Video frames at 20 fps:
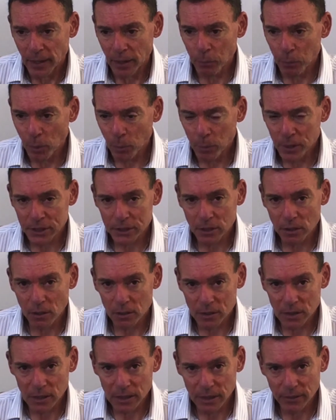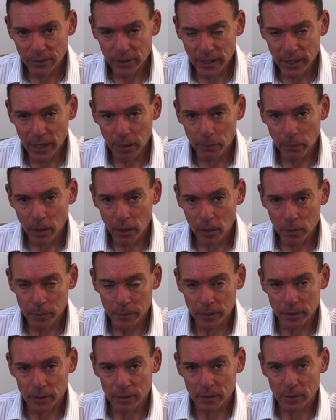And when we start to live in that
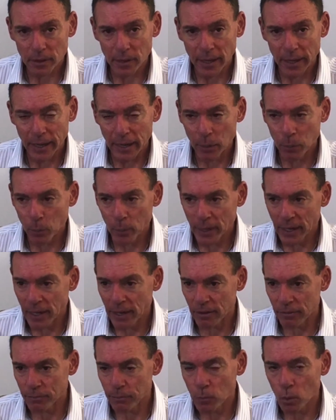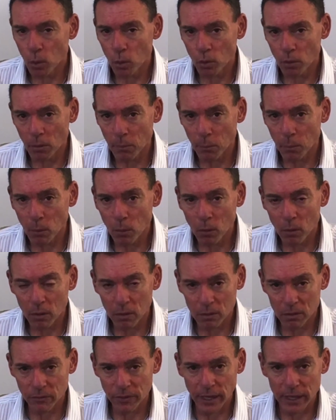moment, and we have more and
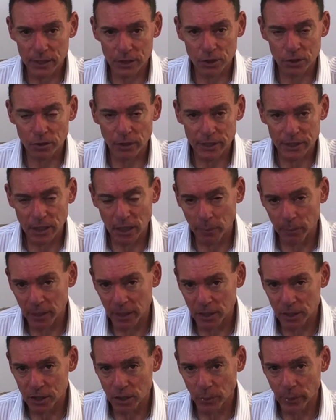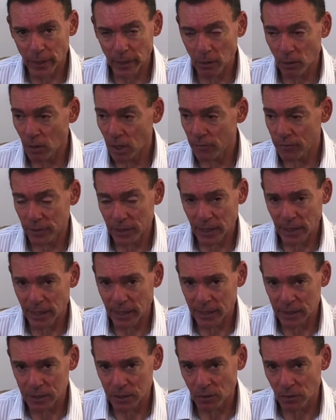more of that stress coming into our life and that
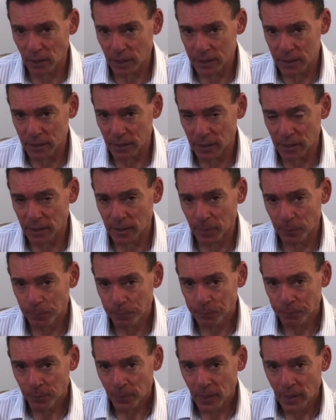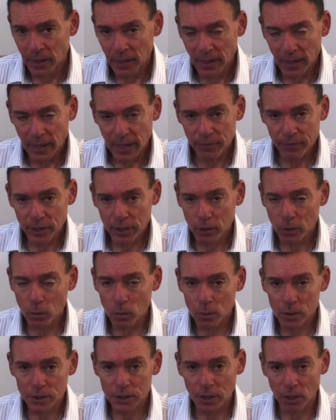anxiety, having
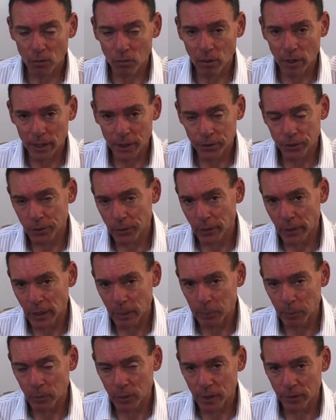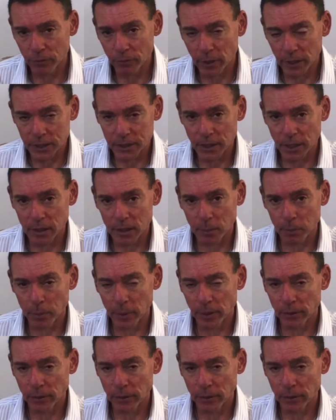cortisol running through our body for extended